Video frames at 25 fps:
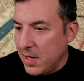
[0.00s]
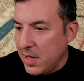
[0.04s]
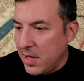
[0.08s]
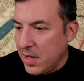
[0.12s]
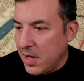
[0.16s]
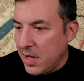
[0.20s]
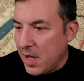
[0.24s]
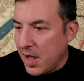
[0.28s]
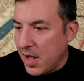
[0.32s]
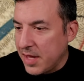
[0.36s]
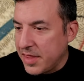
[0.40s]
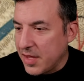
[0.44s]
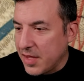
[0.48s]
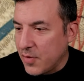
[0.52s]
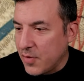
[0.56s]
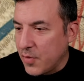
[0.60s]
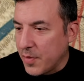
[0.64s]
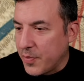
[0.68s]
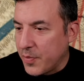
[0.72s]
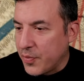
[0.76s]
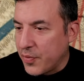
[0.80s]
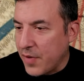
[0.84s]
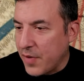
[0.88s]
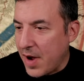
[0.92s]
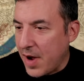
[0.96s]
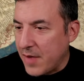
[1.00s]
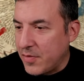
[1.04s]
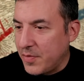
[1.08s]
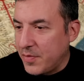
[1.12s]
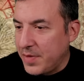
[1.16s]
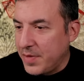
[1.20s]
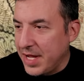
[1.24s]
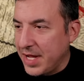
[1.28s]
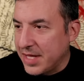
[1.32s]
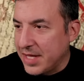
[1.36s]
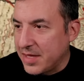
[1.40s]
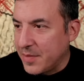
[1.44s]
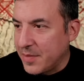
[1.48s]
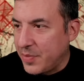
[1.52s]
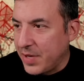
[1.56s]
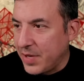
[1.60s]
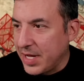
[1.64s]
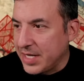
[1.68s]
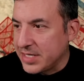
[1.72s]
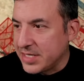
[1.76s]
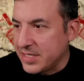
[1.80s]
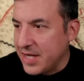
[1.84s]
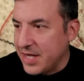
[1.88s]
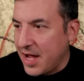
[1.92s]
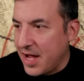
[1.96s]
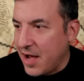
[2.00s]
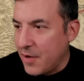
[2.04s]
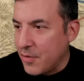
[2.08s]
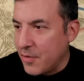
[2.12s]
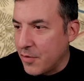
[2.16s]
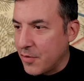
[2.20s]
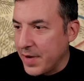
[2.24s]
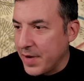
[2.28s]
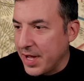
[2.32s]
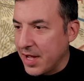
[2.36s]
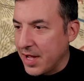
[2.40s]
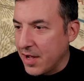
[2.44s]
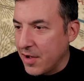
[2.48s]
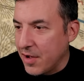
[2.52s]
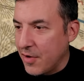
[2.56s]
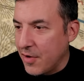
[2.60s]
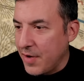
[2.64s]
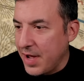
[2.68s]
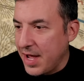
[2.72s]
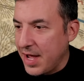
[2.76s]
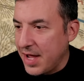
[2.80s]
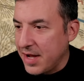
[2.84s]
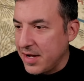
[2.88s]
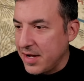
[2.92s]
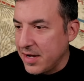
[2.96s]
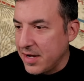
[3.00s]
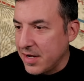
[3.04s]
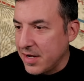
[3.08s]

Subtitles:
I think we're probably at the place now where we can go ahead and